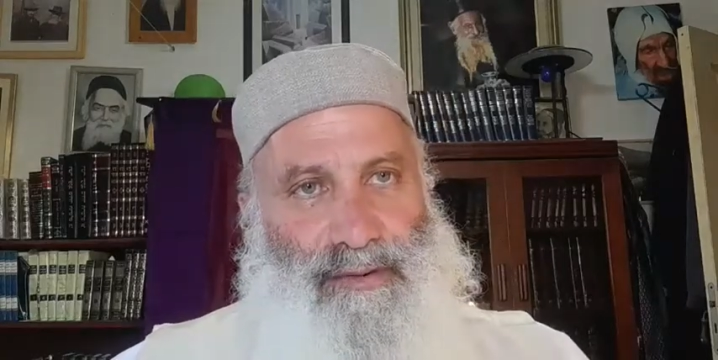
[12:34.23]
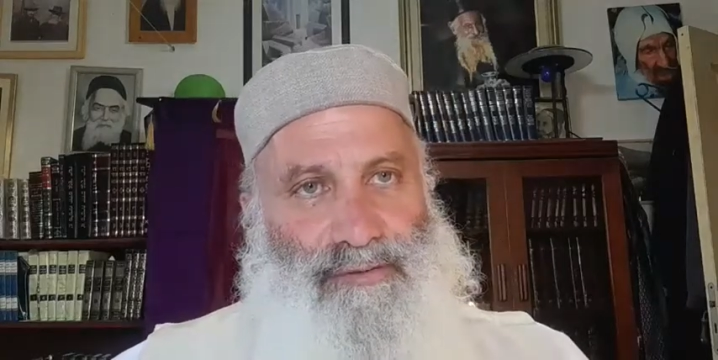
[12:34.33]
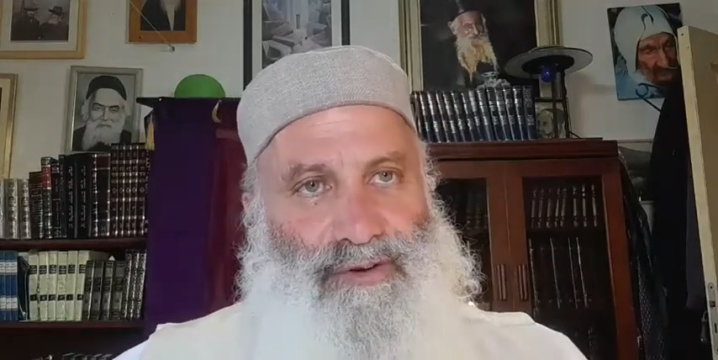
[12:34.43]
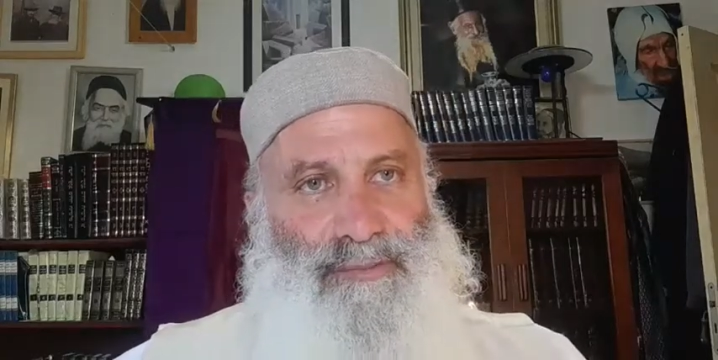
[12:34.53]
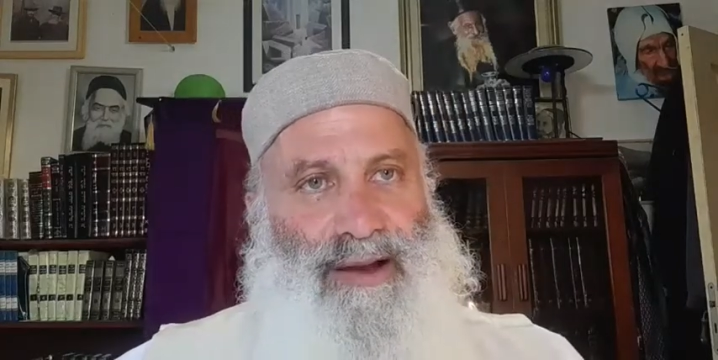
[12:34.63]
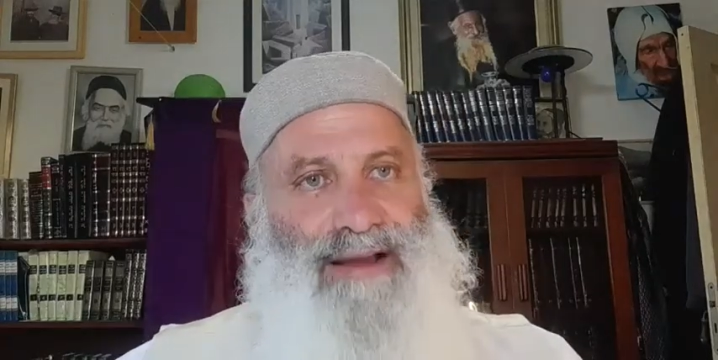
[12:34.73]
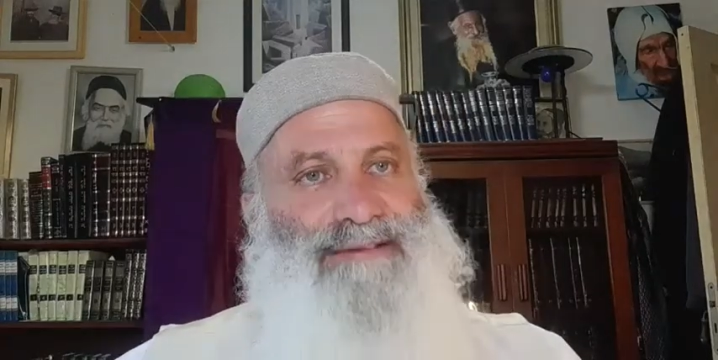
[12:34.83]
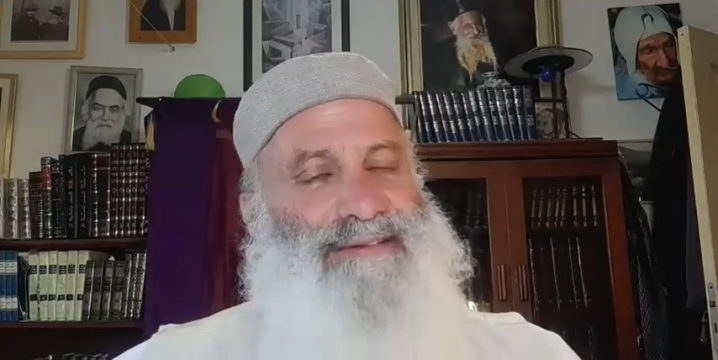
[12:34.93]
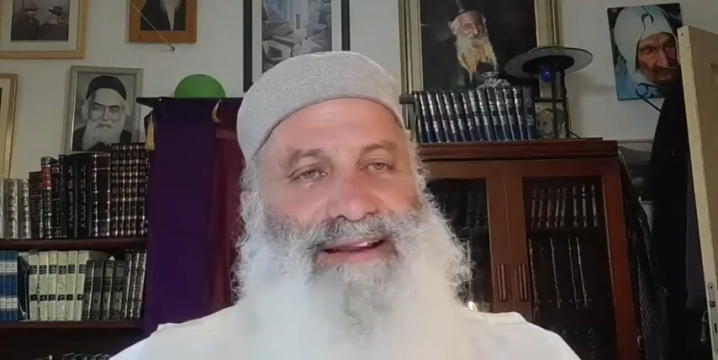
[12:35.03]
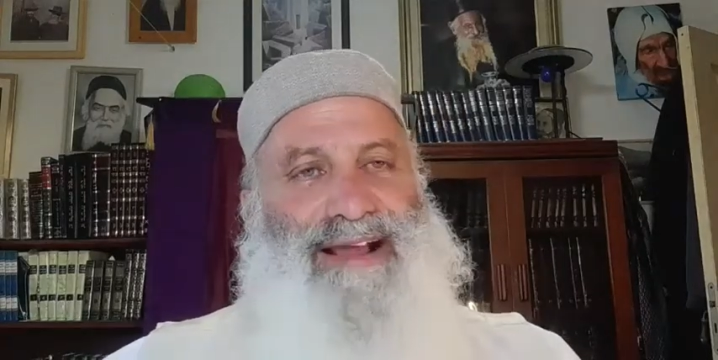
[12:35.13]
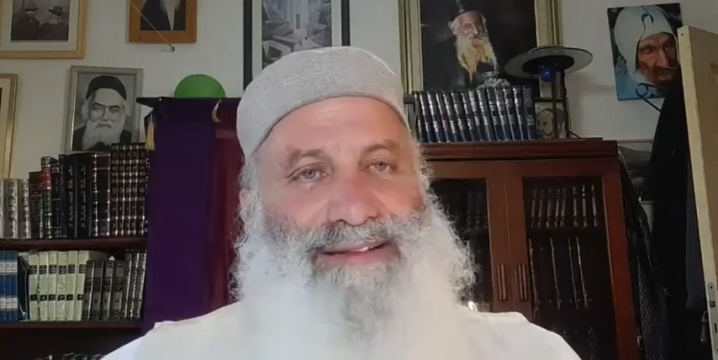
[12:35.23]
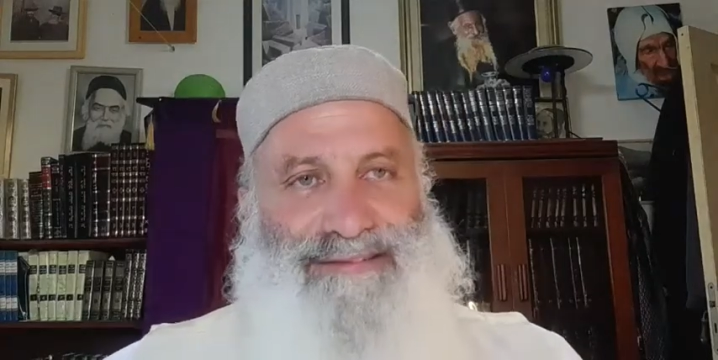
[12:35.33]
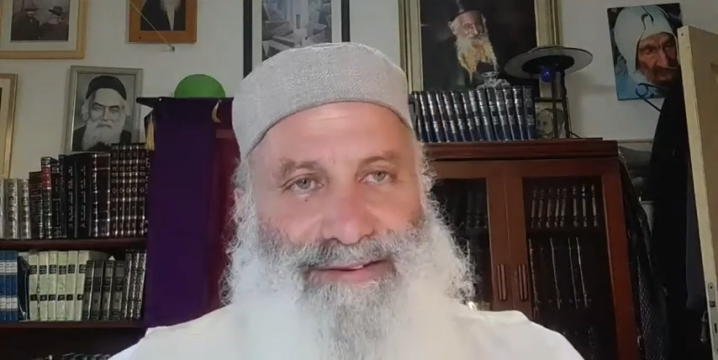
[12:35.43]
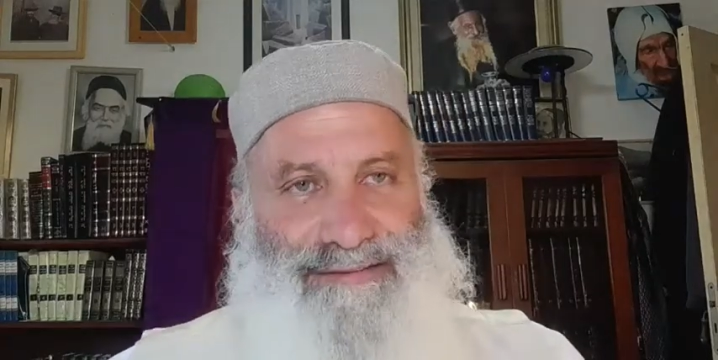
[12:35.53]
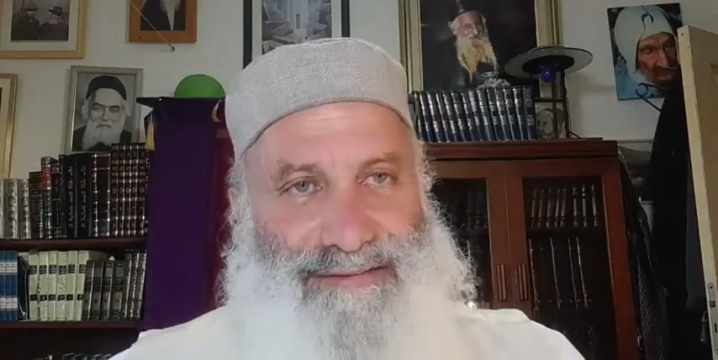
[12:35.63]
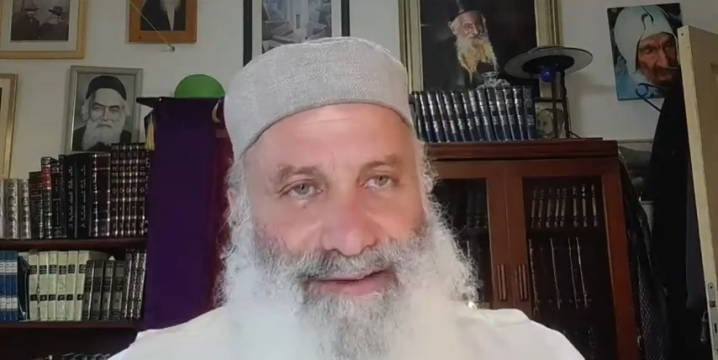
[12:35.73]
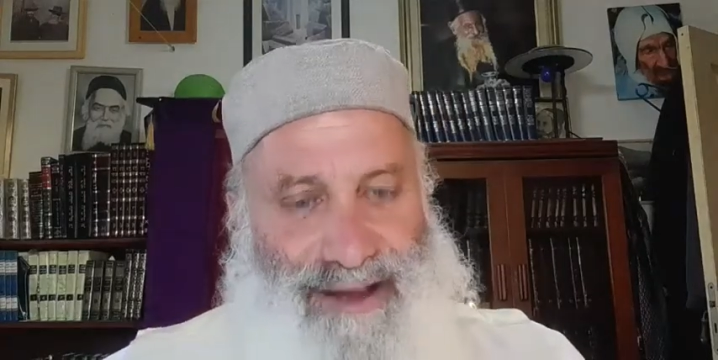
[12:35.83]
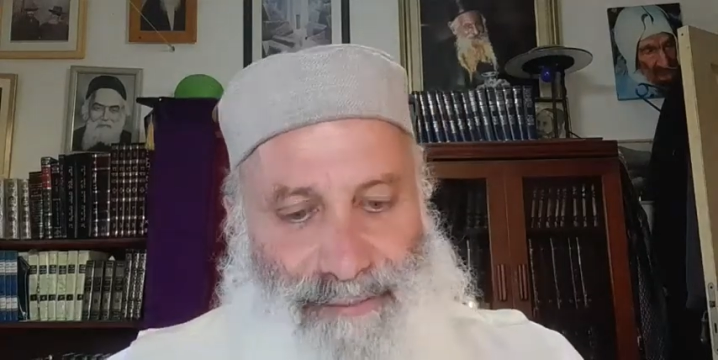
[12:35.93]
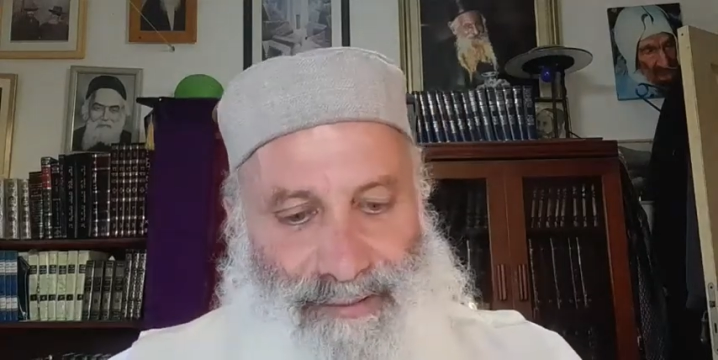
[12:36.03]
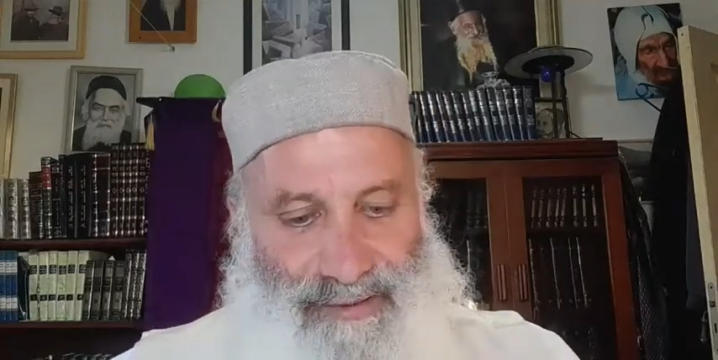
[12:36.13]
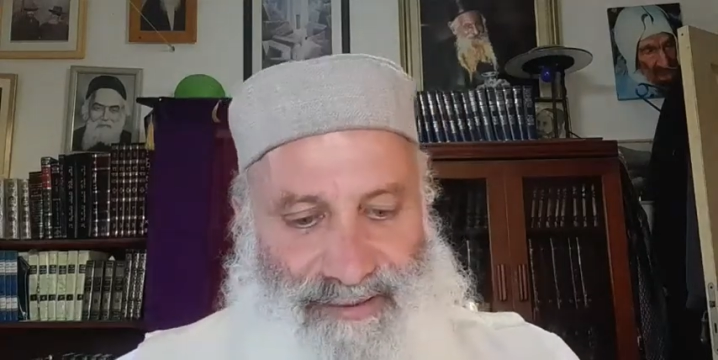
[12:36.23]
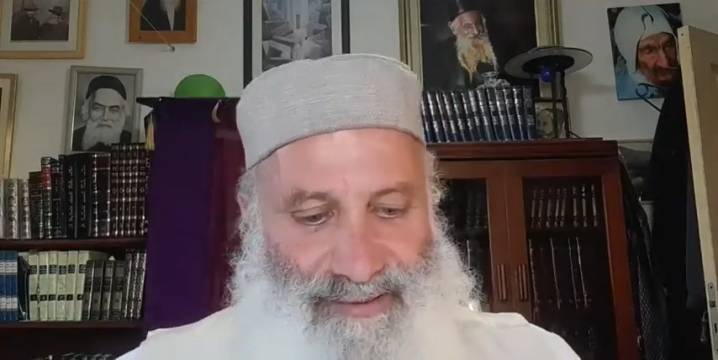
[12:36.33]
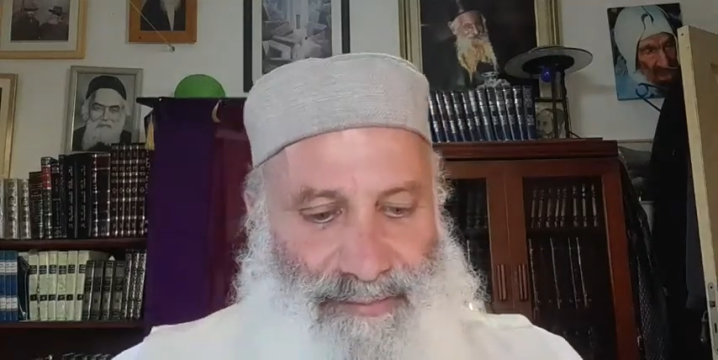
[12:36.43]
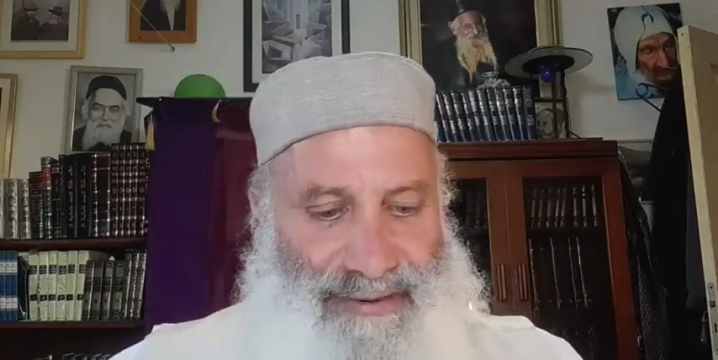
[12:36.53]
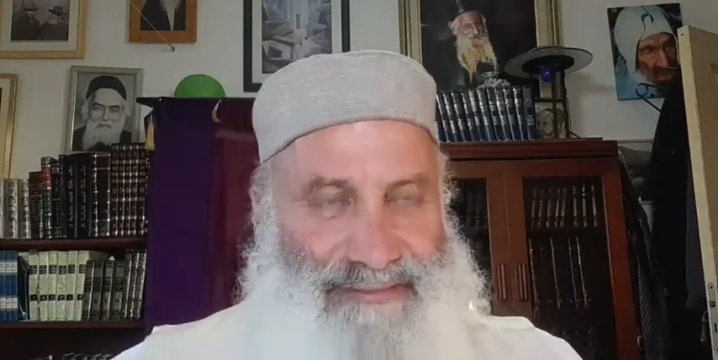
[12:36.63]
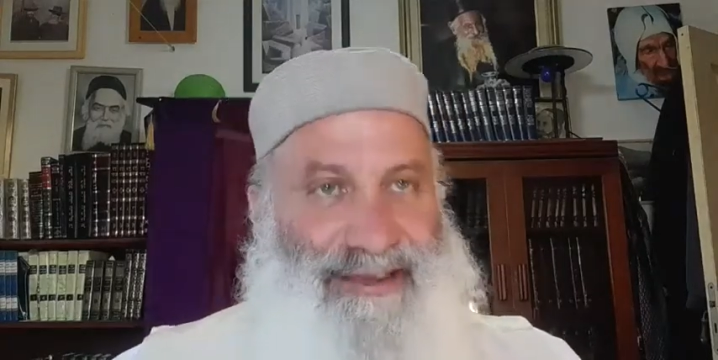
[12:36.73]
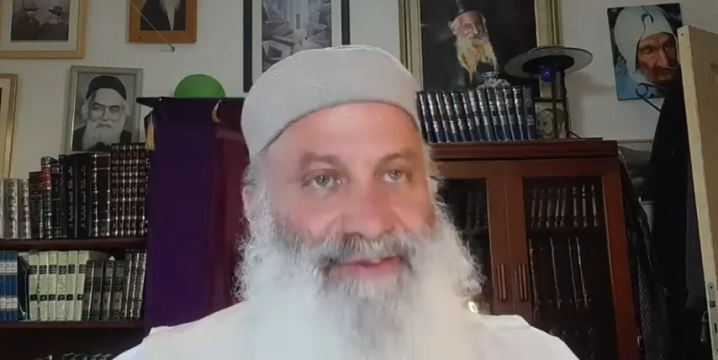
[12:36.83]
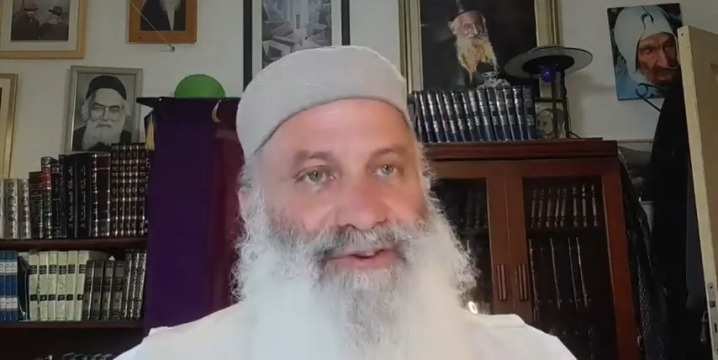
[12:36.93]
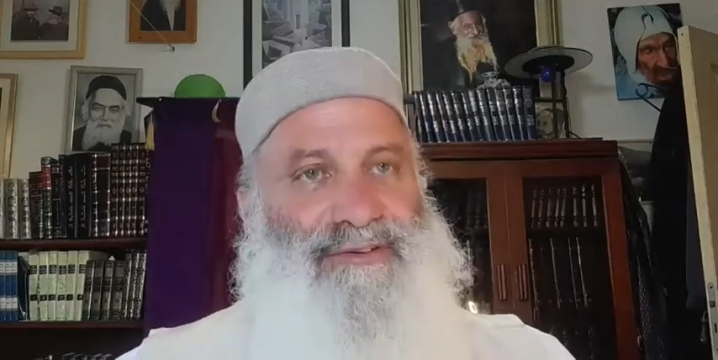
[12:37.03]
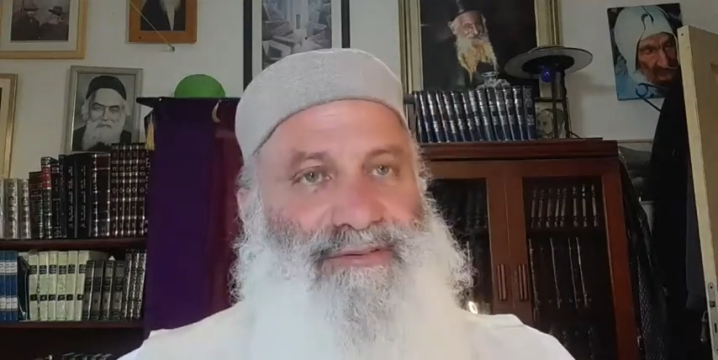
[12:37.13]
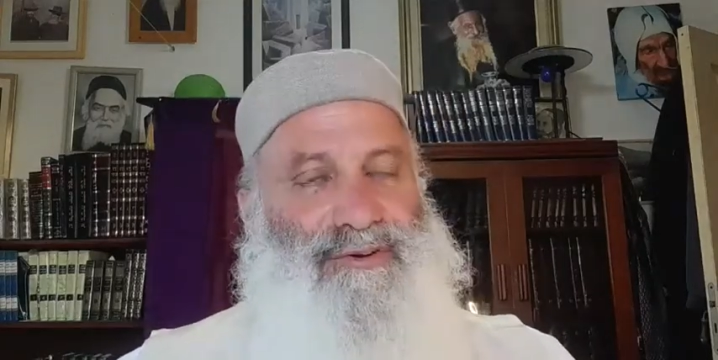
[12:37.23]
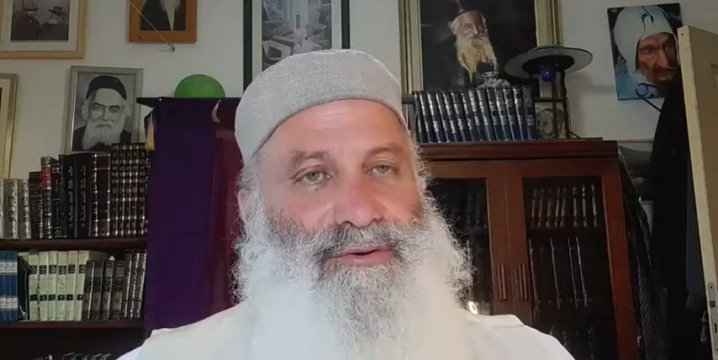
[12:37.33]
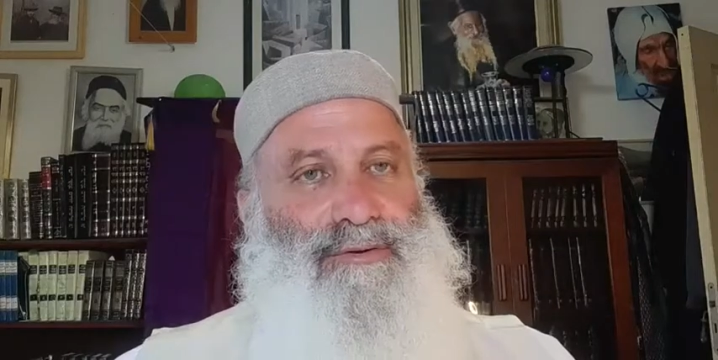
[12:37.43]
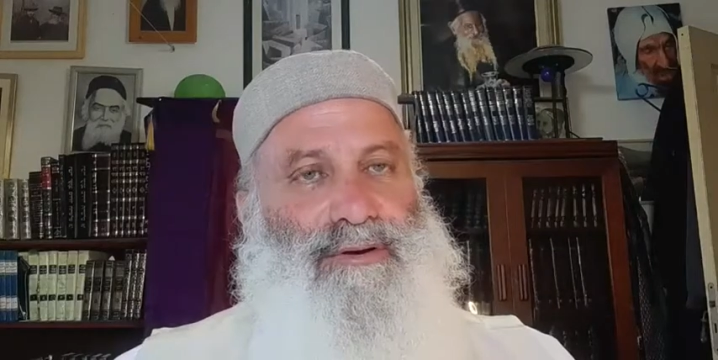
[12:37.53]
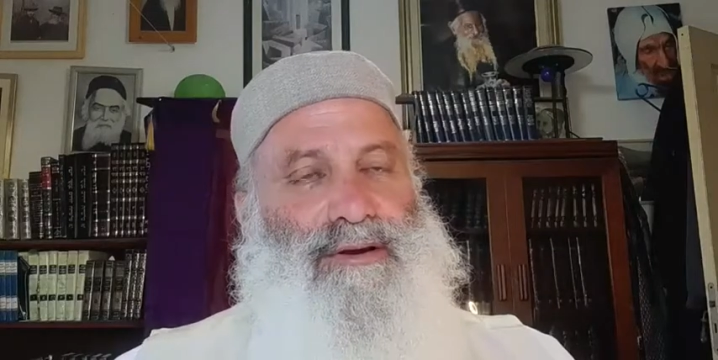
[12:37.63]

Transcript: Shabbat doesn't ask us to die, but you see, the meditations do.